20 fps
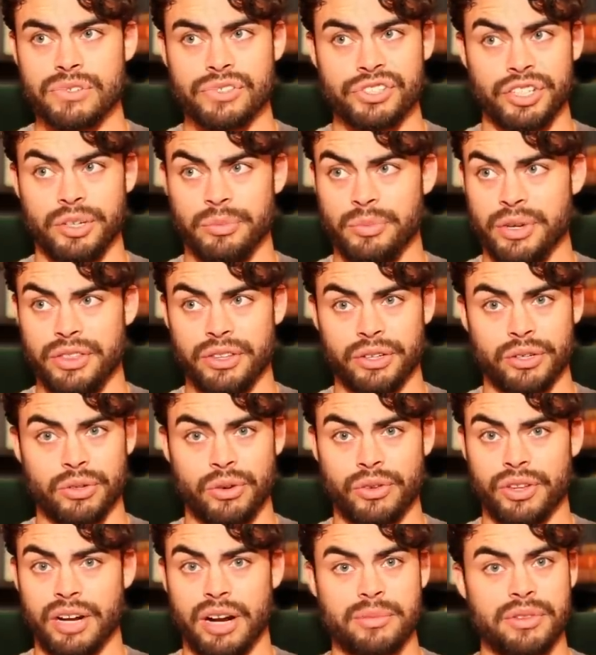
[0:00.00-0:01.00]
she had been the
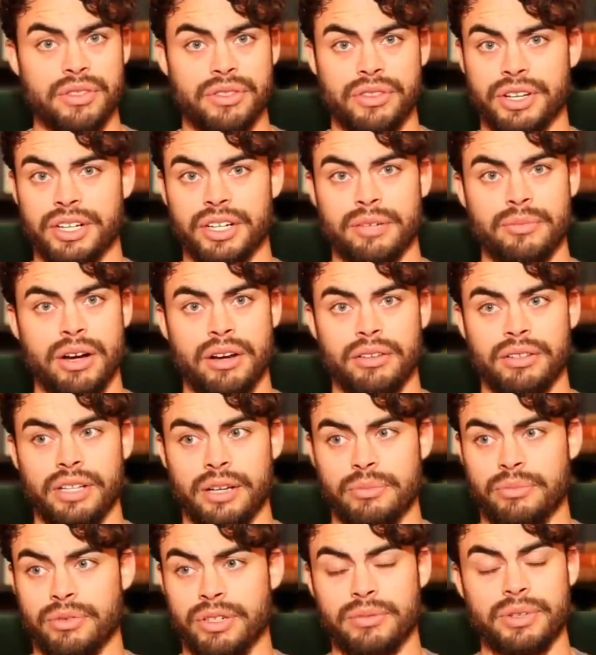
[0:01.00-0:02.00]
girl that I've been thinking about
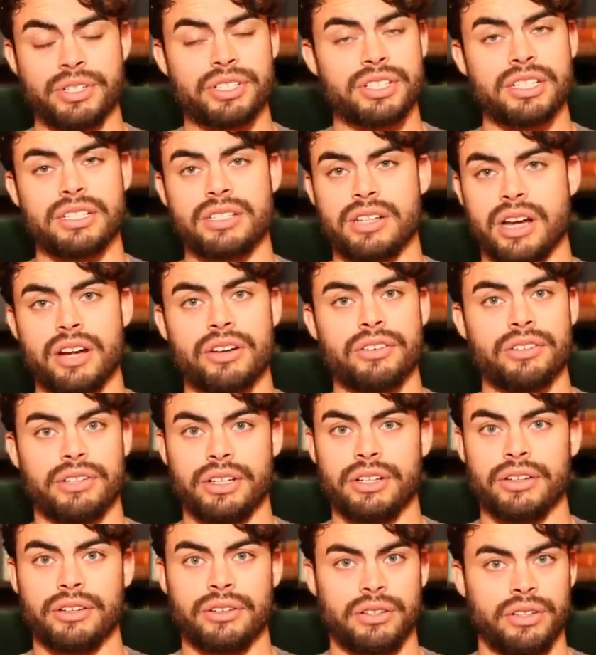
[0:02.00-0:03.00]
like pretty much the entire
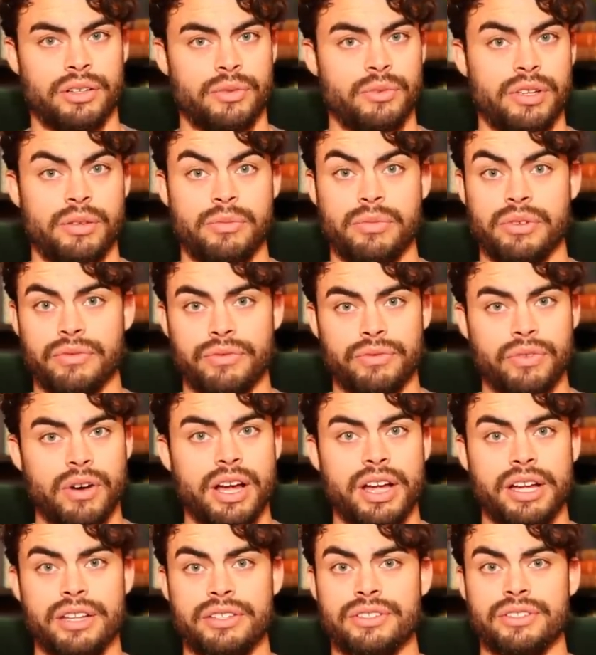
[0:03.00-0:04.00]
year. Like we had been
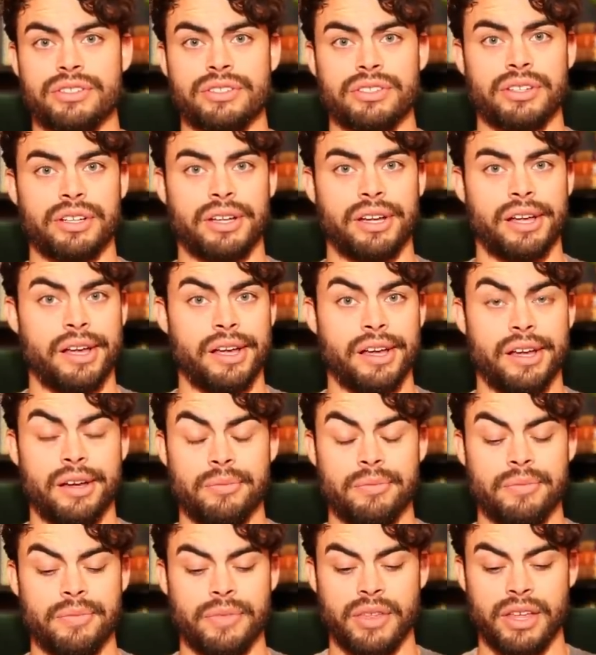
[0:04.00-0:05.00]
friends.
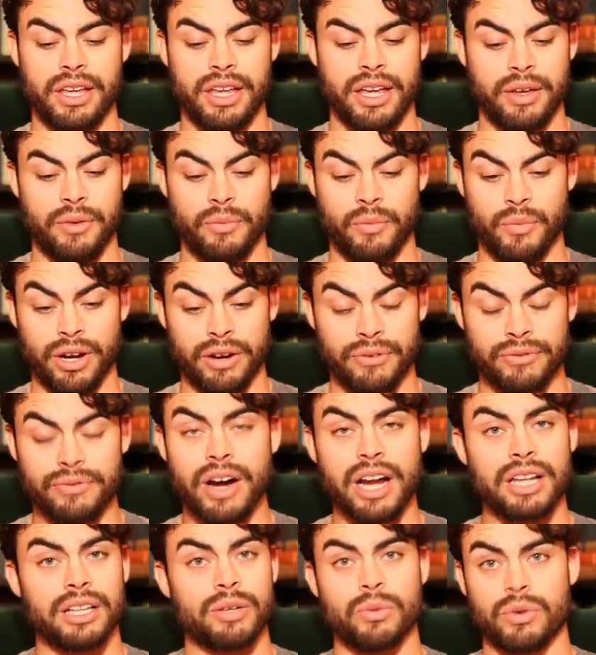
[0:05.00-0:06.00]
Um, and when I
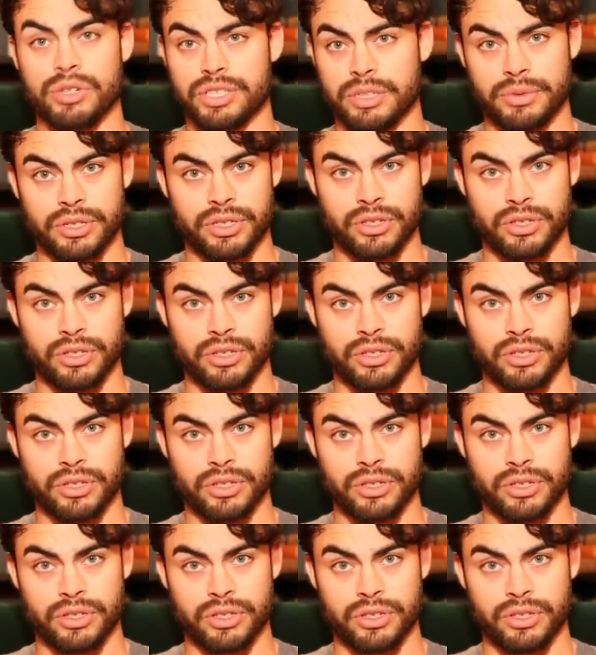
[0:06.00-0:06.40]
finally worked up the